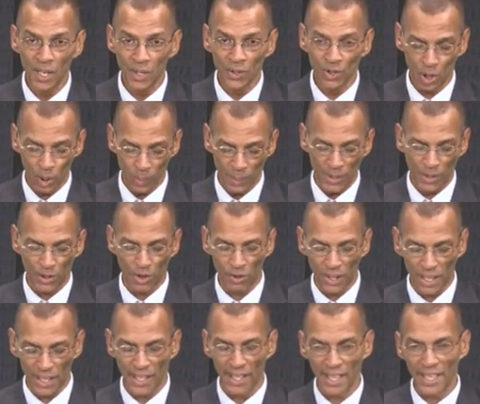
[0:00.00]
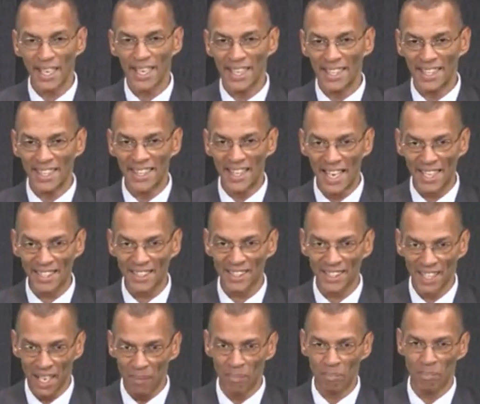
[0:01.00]
to be drinking less
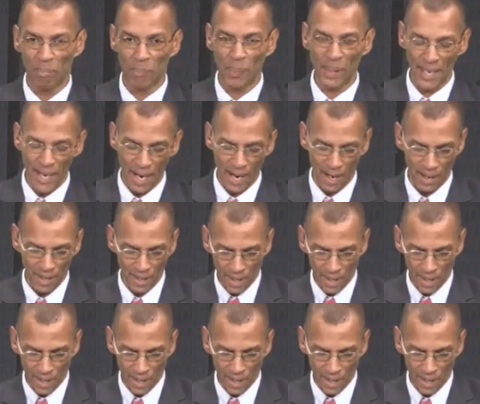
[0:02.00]
beer.